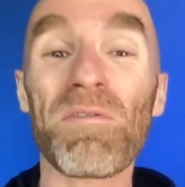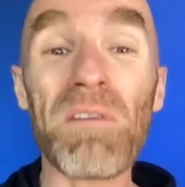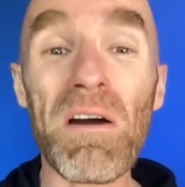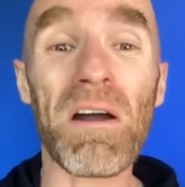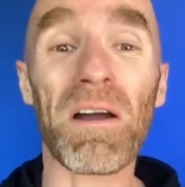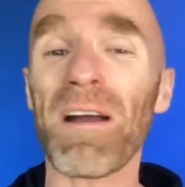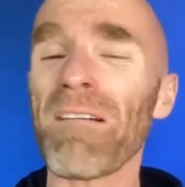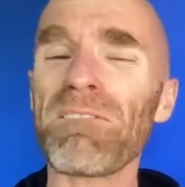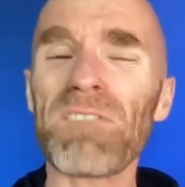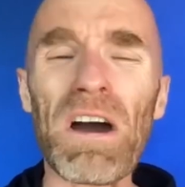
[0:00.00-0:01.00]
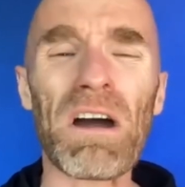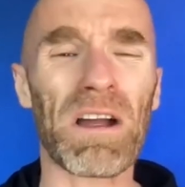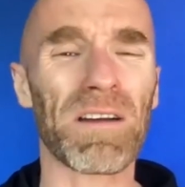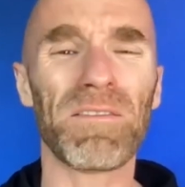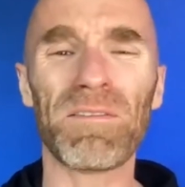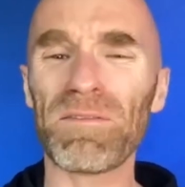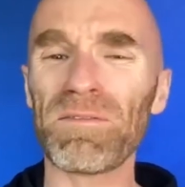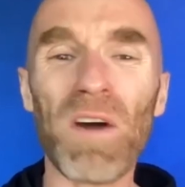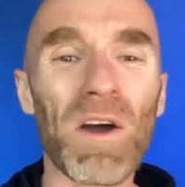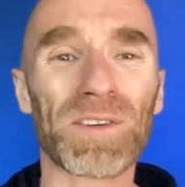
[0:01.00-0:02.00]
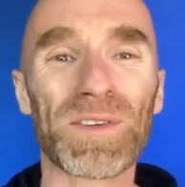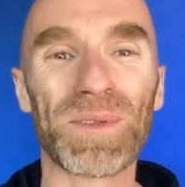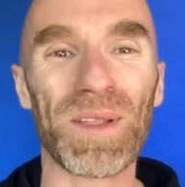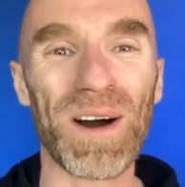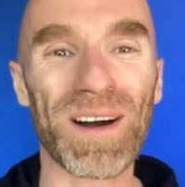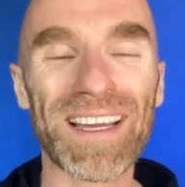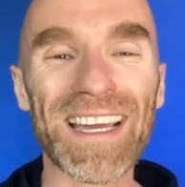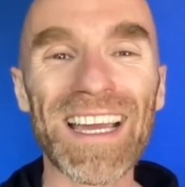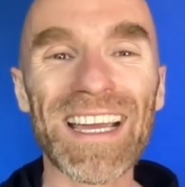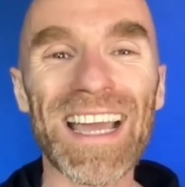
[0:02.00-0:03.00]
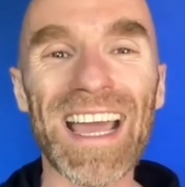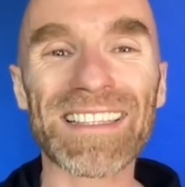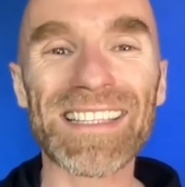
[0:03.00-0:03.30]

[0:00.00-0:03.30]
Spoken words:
far too long, and